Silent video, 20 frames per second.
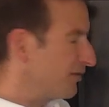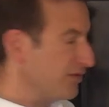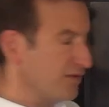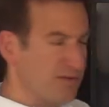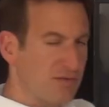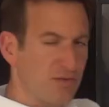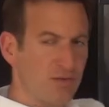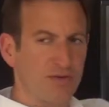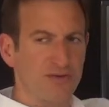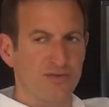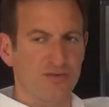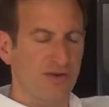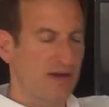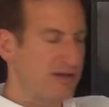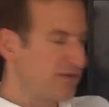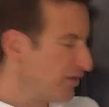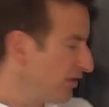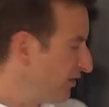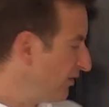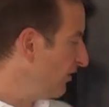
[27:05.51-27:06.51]
So the 2
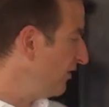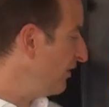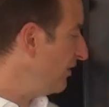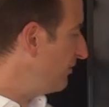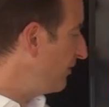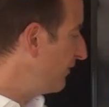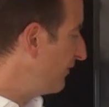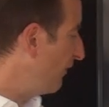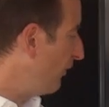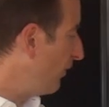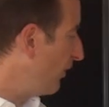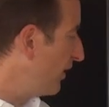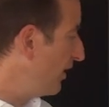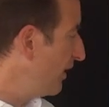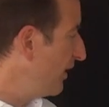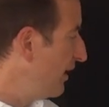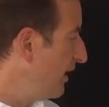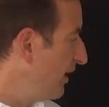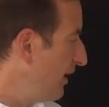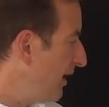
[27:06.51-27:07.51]
constraints that you've seen
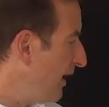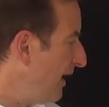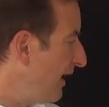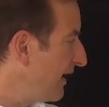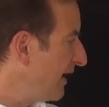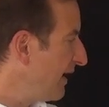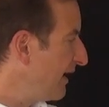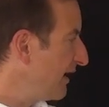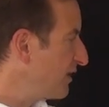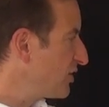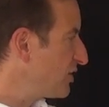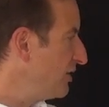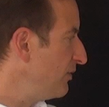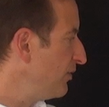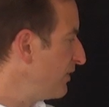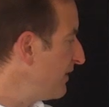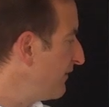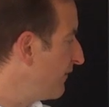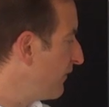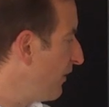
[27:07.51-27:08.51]
before, I can actually
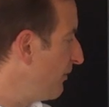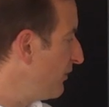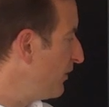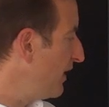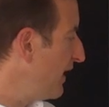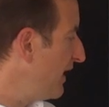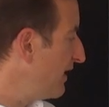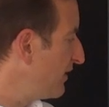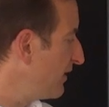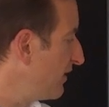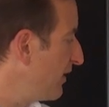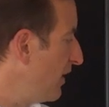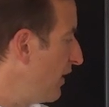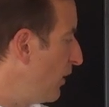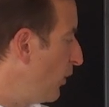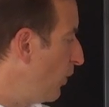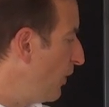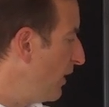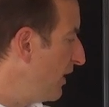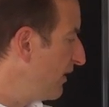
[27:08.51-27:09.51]
reformulate it
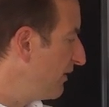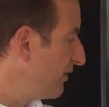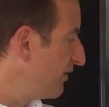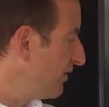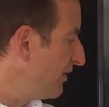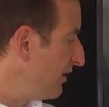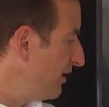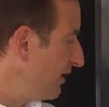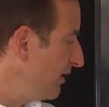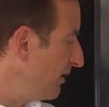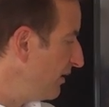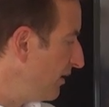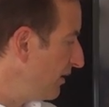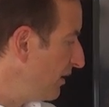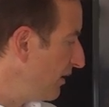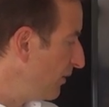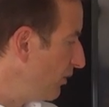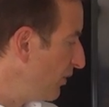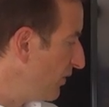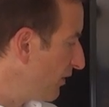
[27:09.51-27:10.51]

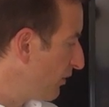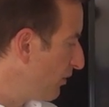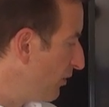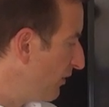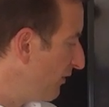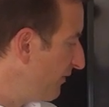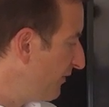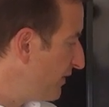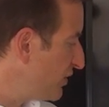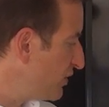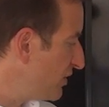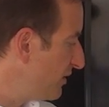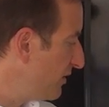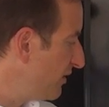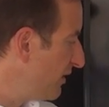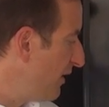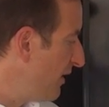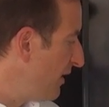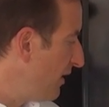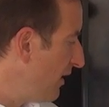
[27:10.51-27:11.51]
with a
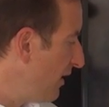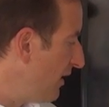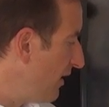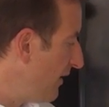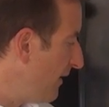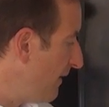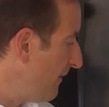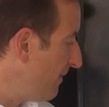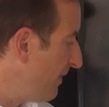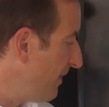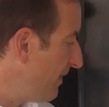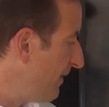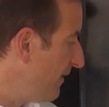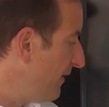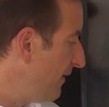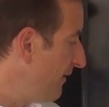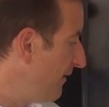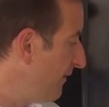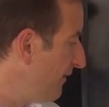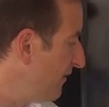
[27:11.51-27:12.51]
coefficient,
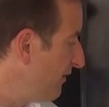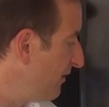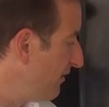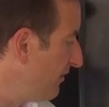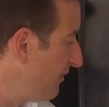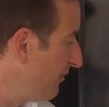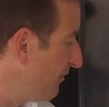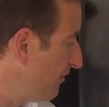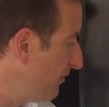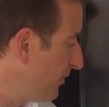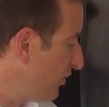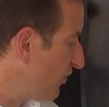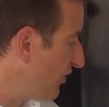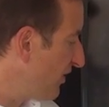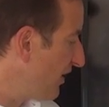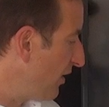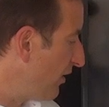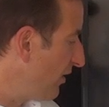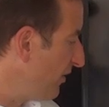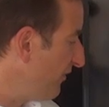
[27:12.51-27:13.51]
which is
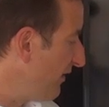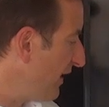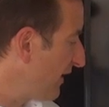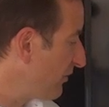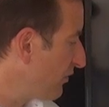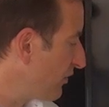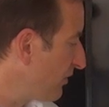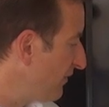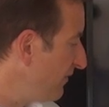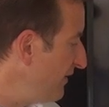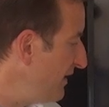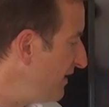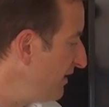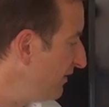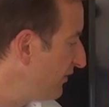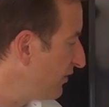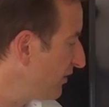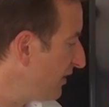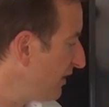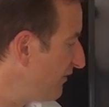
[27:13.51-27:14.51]
now a vector
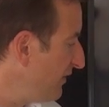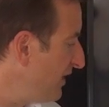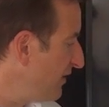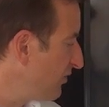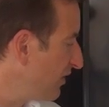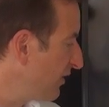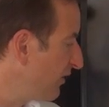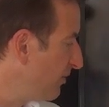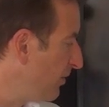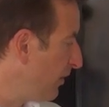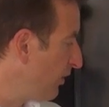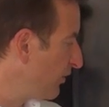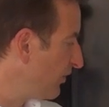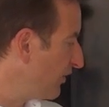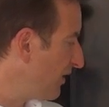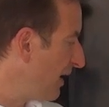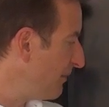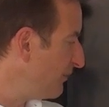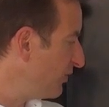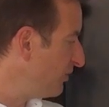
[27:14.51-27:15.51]
v, so that v transpose
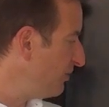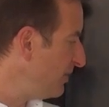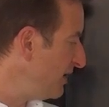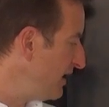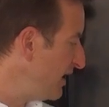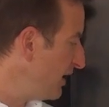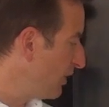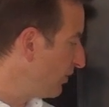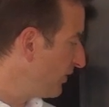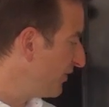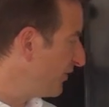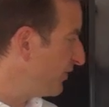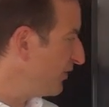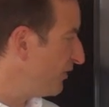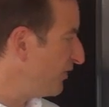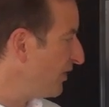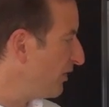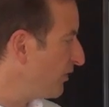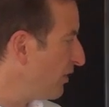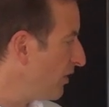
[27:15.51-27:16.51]
times b equals to
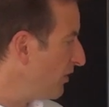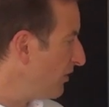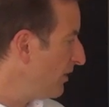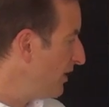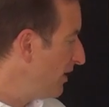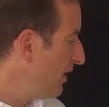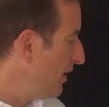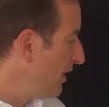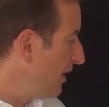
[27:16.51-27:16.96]
0.